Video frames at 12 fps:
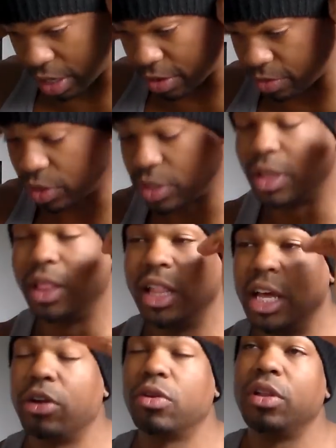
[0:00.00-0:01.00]
And he was
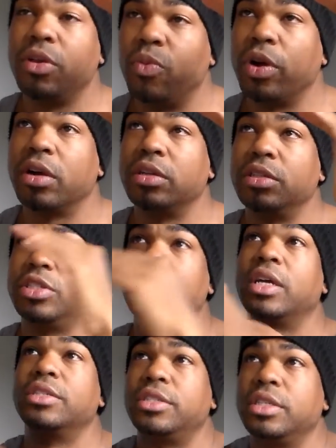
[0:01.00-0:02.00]
literally wearing a
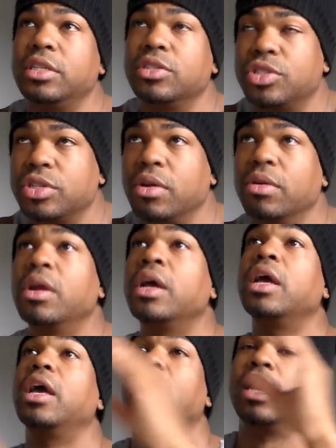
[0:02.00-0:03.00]
John Cena shirt,
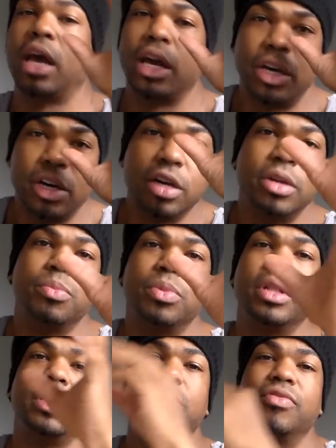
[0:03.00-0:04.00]
and I couldn't
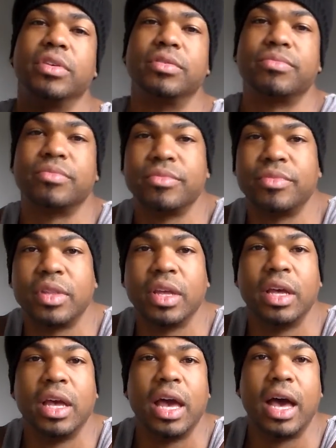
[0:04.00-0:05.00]
believe it.
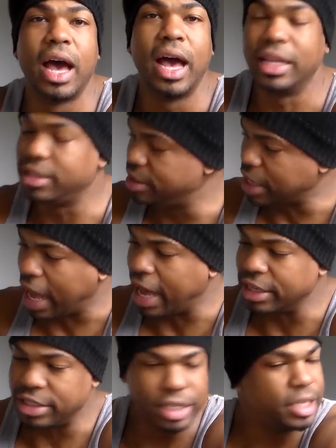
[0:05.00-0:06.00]
I
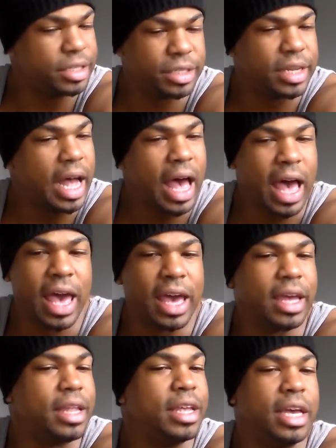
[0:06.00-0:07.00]
I just
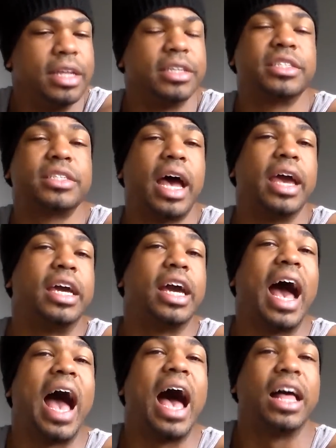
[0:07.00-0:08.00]
I need a
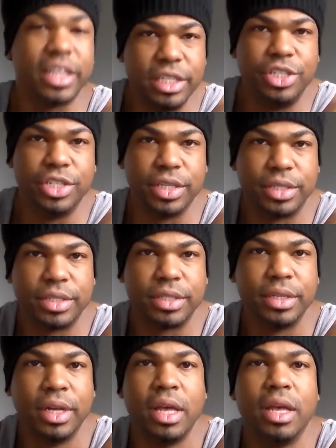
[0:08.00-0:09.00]

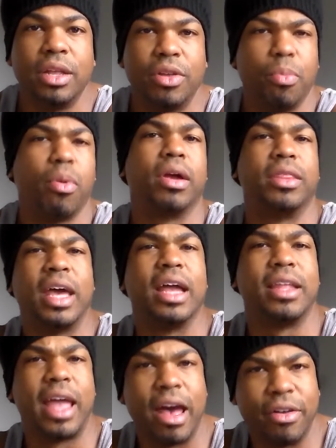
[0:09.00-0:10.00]
psychologist to break
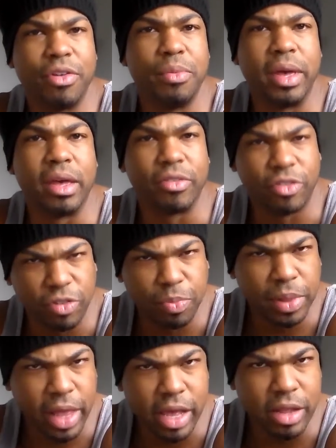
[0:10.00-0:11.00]
that down to me,
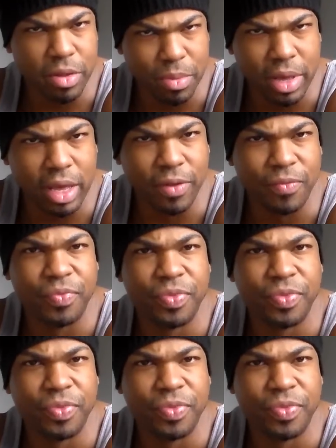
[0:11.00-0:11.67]
explain to me